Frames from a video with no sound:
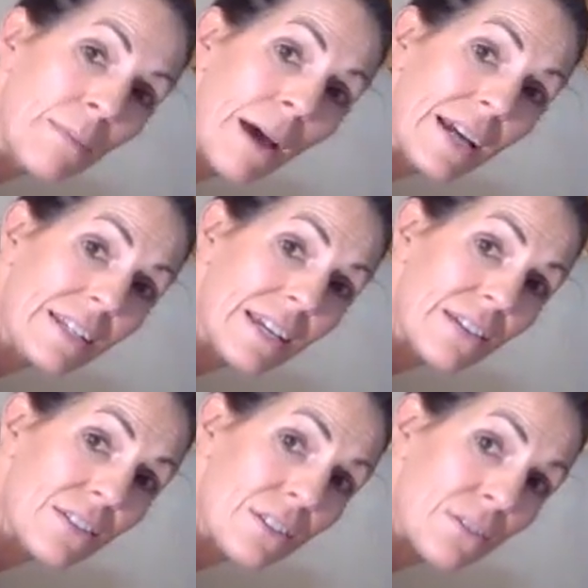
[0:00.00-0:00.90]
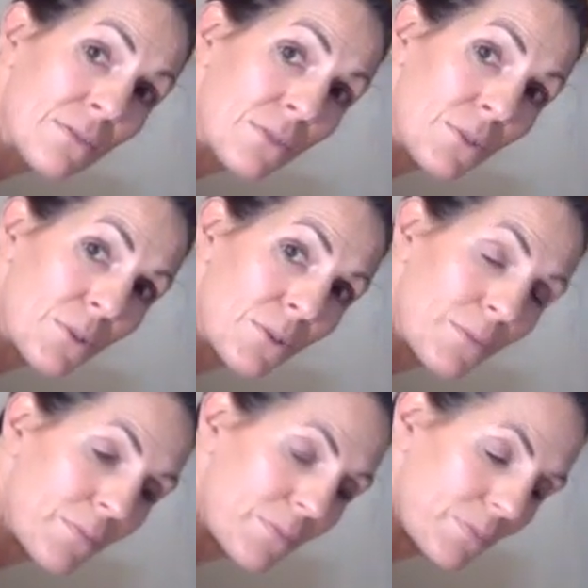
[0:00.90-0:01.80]
back down to the floor.
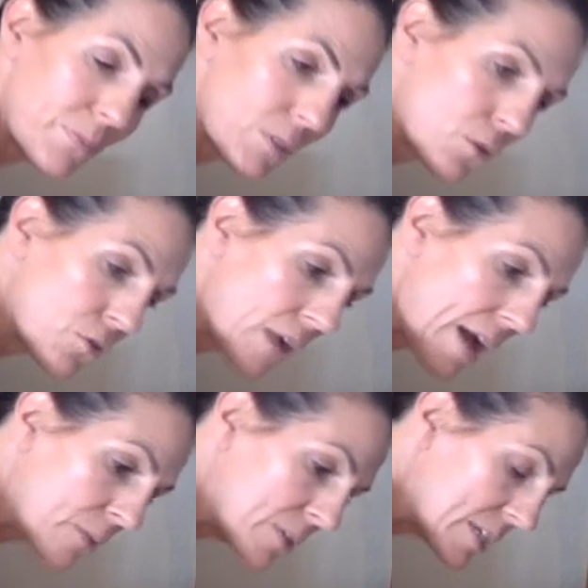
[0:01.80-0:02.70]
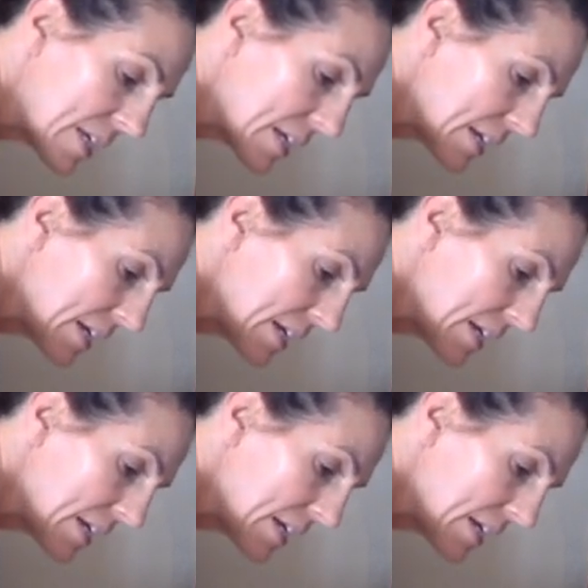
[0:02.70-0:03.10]
Grounding,